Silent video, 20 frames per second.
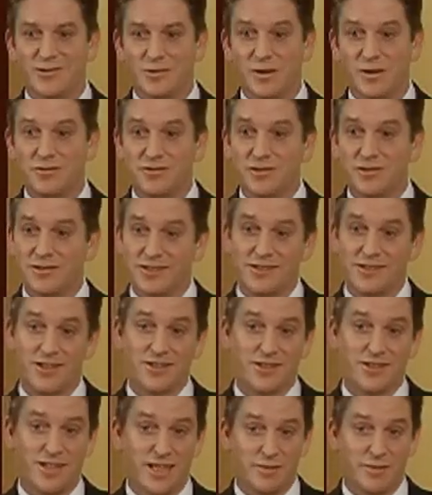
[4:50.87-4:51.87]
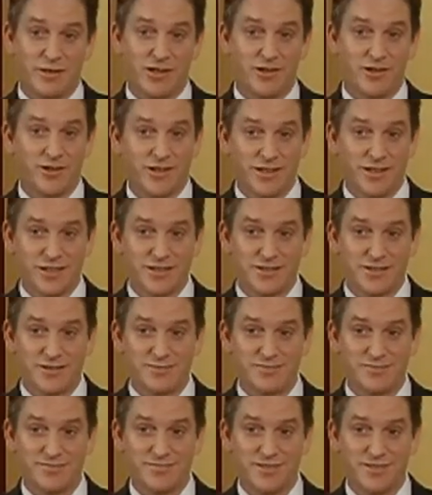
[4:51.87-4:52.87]
Well, we've certainly talked a lot about Hercules.
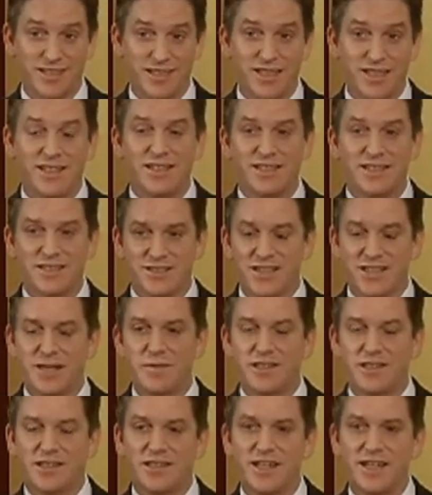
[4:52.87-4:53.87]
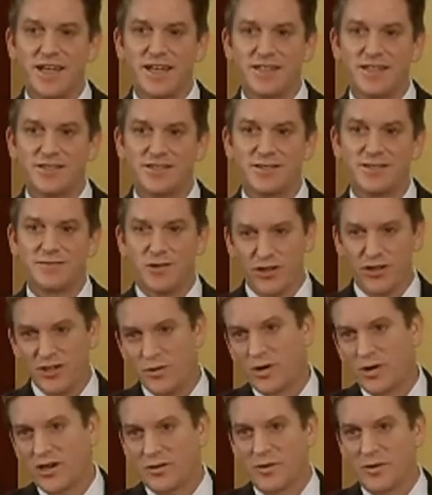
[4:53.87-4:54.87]
Let's talk about the clients. Who are
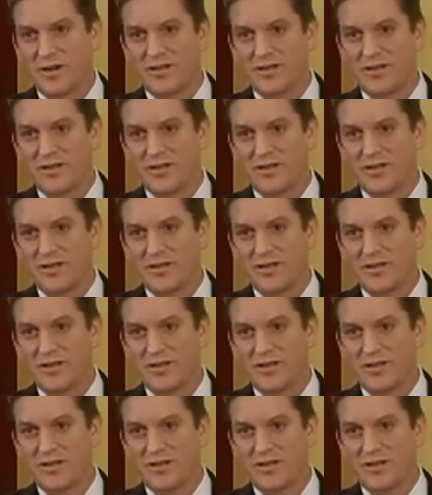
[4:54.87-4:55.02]
you working